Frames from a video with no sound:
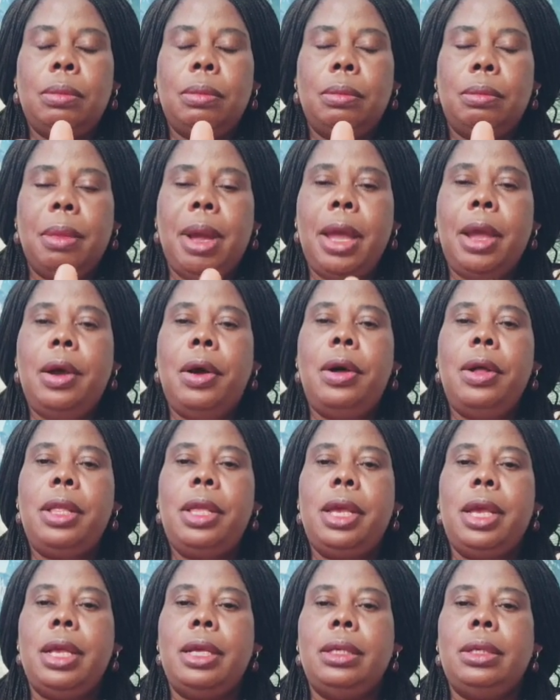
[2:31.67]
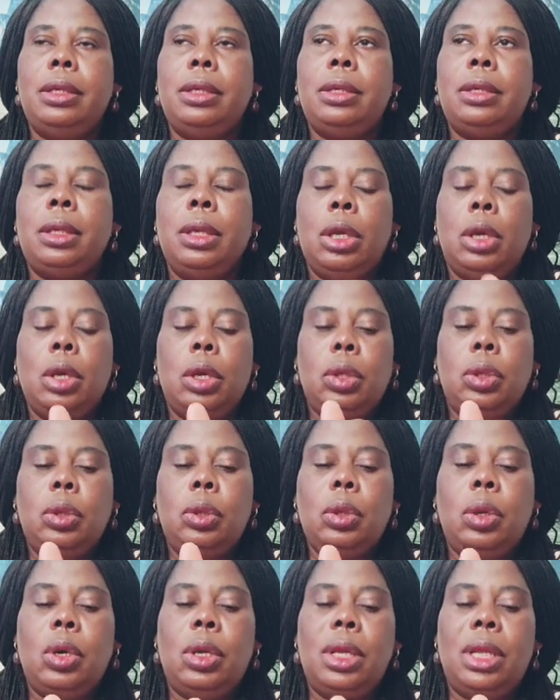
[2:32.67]
my audience
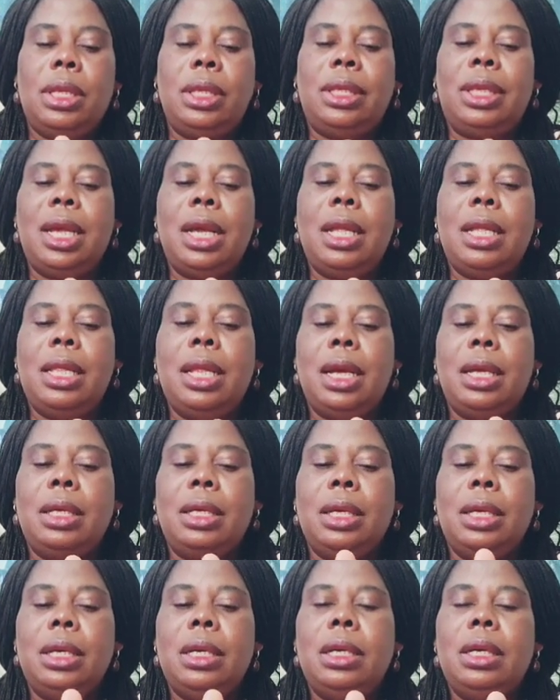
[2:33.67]
to understand that